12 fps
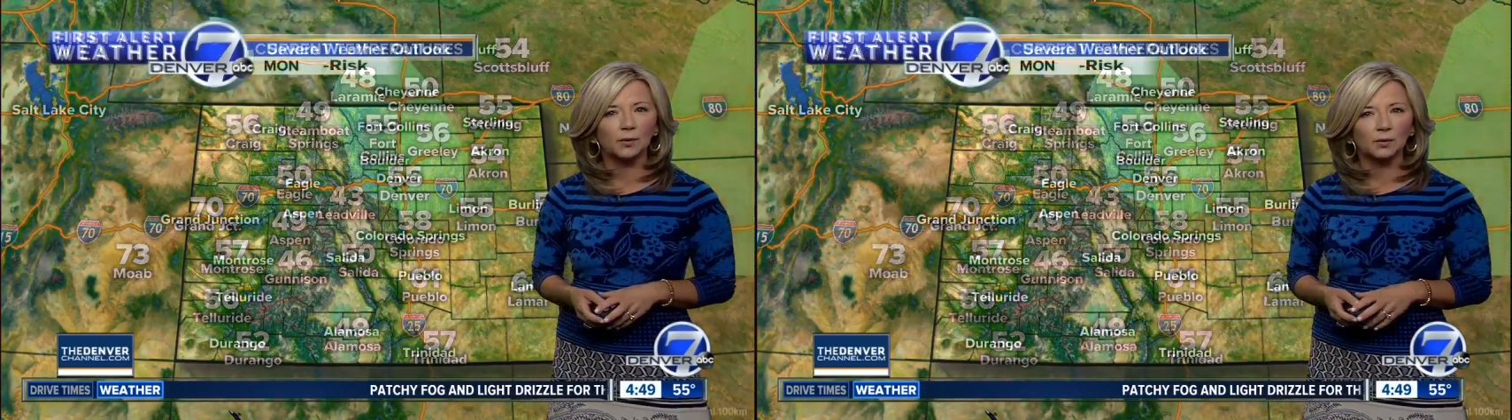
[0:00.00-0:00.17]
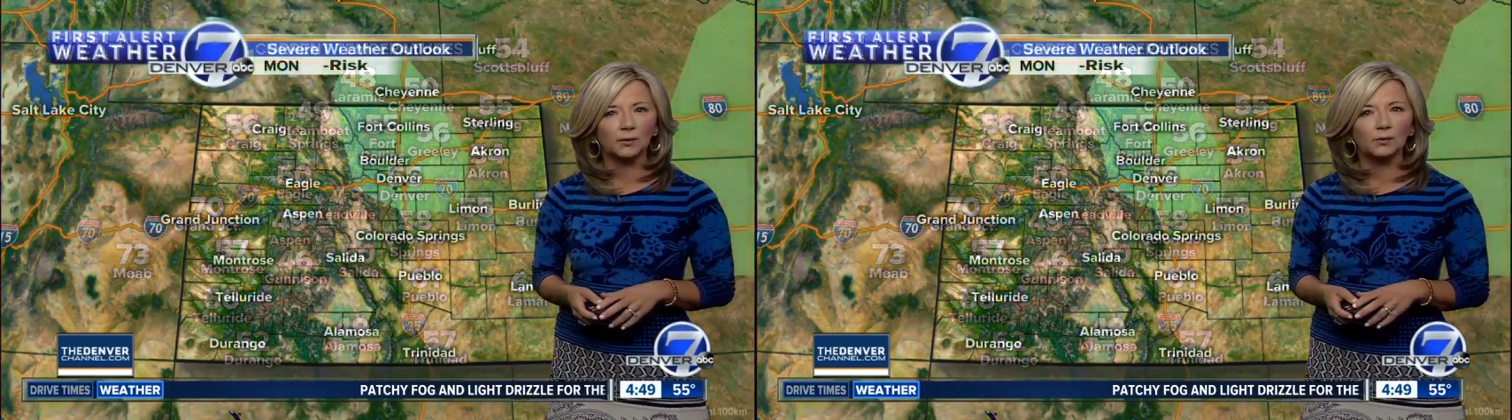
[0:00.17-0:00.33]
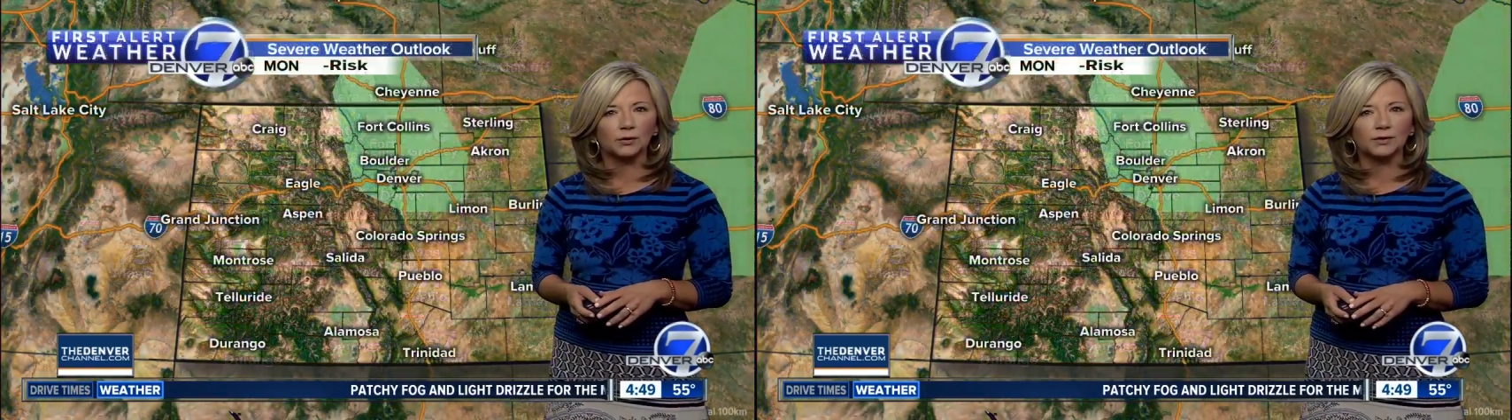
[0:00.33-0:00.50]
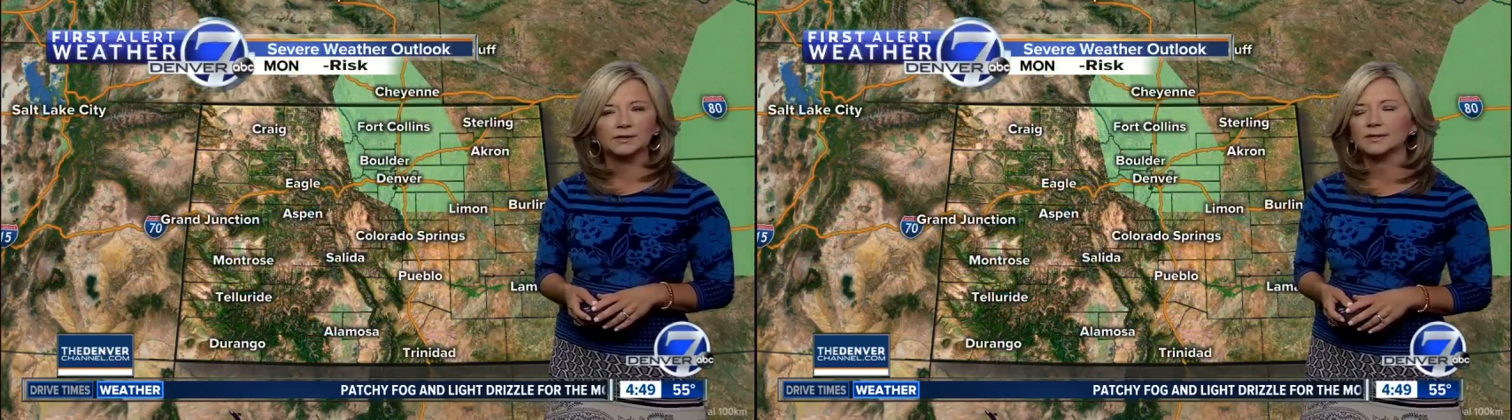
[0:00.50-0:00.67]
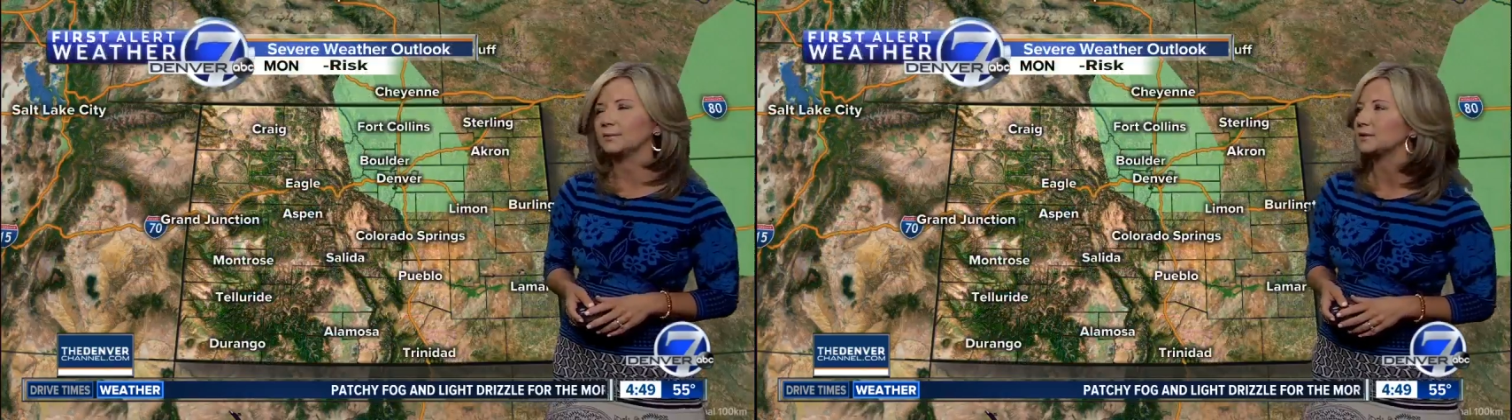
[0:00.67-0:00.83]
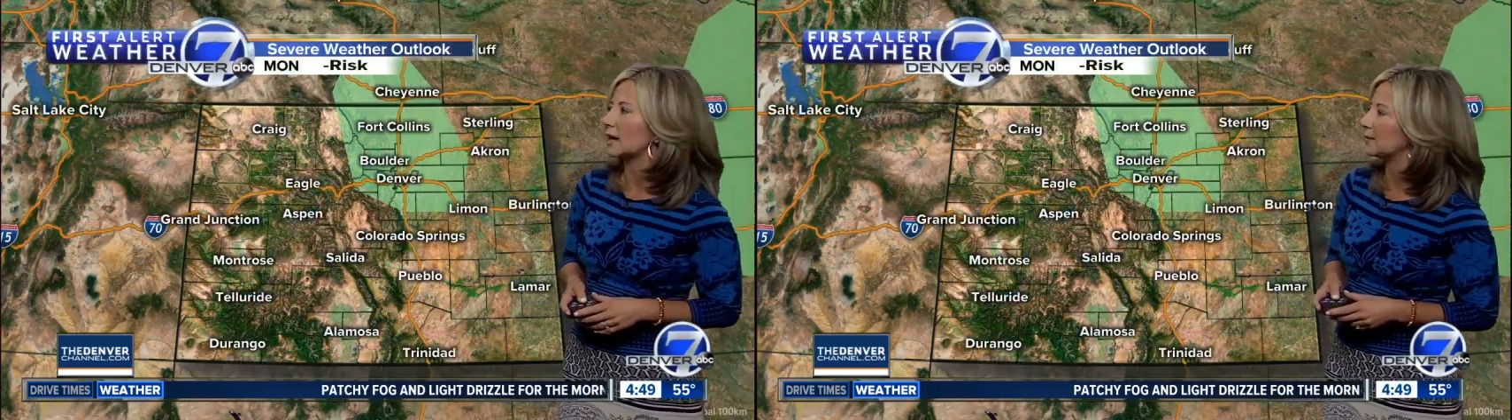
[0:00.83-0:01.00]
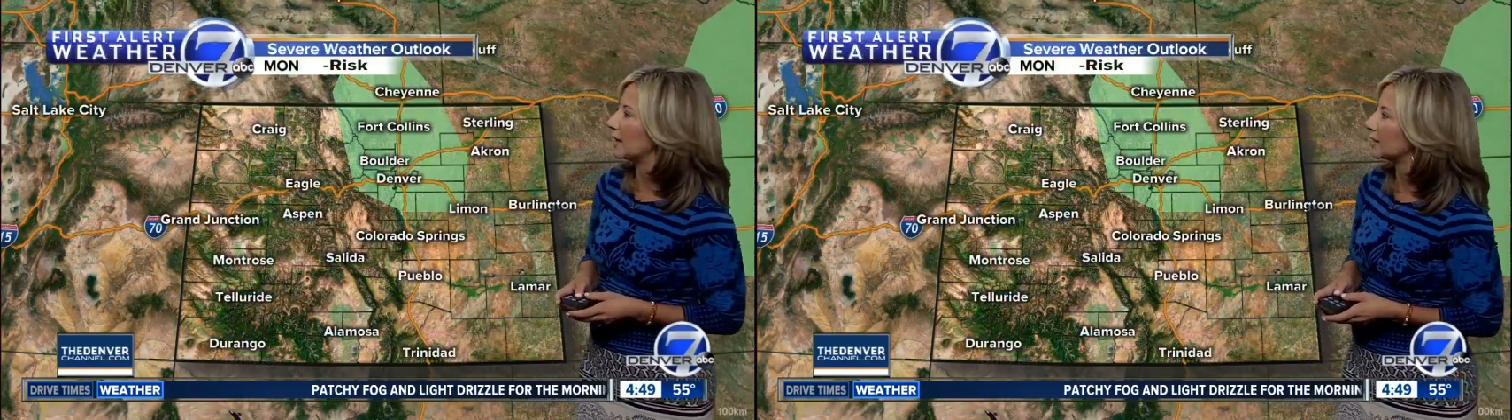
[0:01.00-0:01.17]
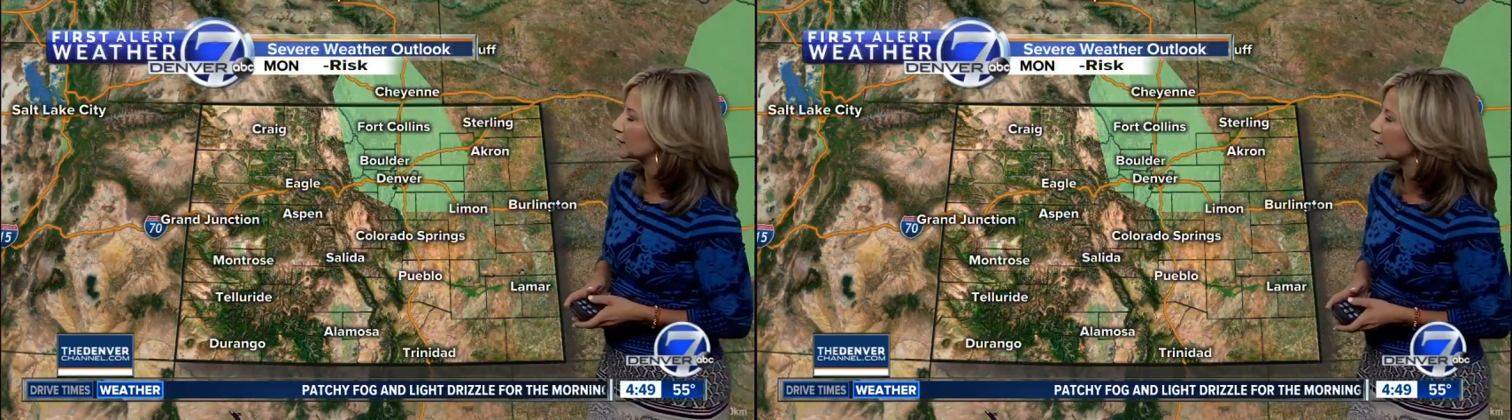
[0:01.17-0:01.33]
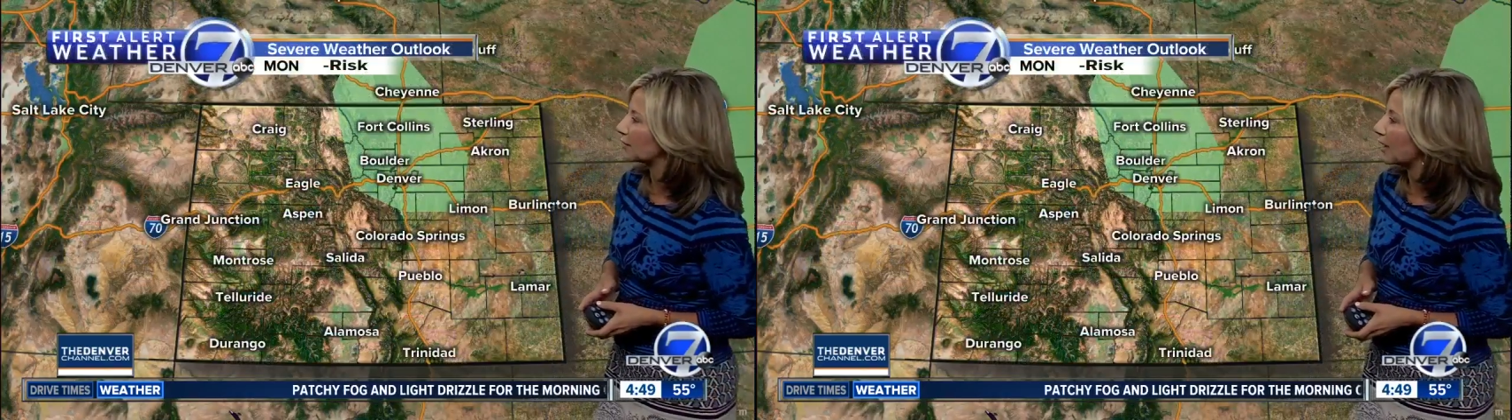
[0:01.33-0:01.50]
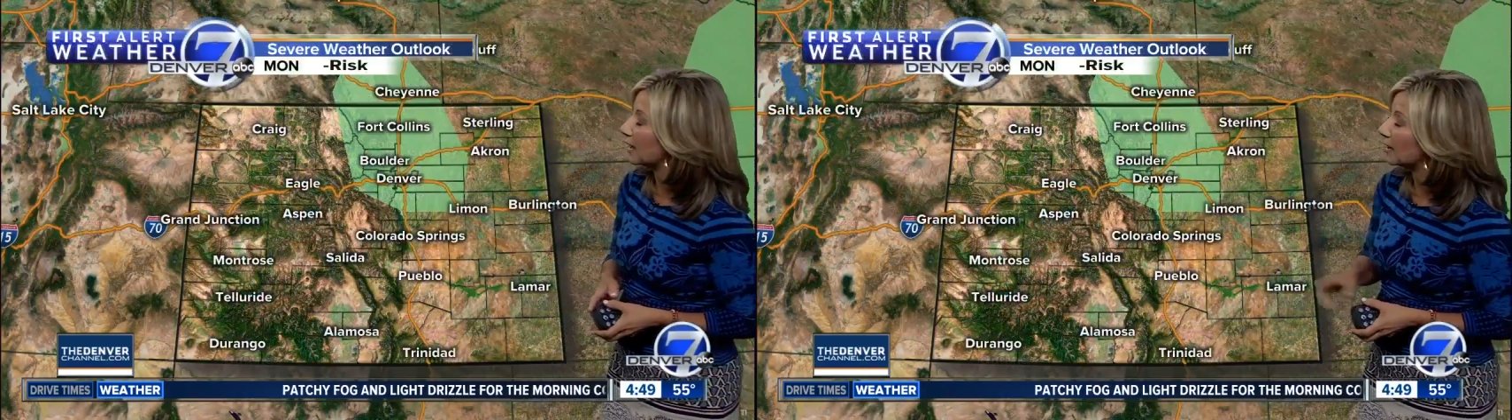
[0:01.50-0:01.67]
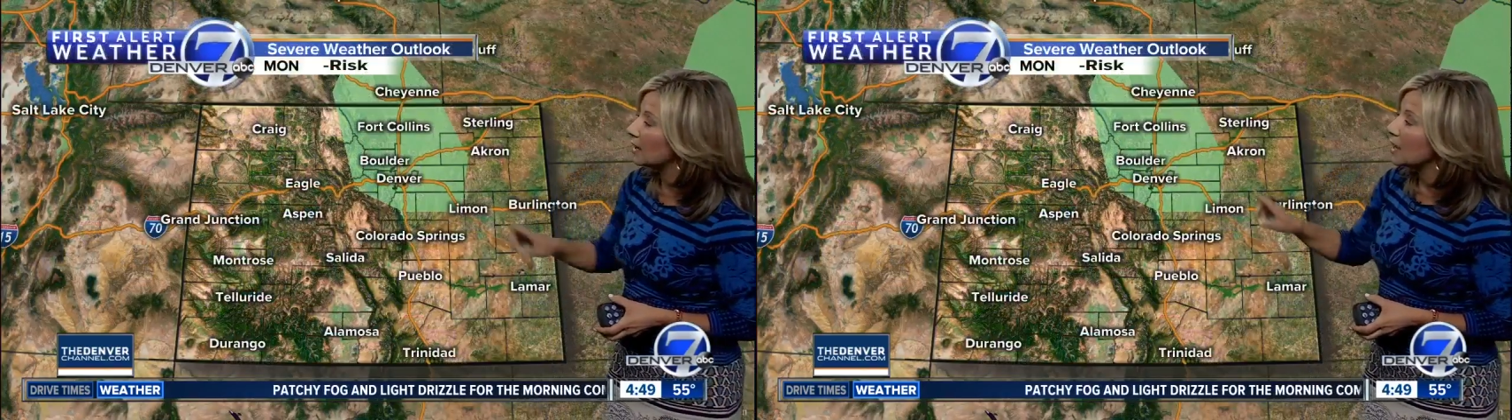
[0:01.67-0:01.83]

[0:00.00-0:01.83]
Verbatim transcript: where we were at the same time yesterday.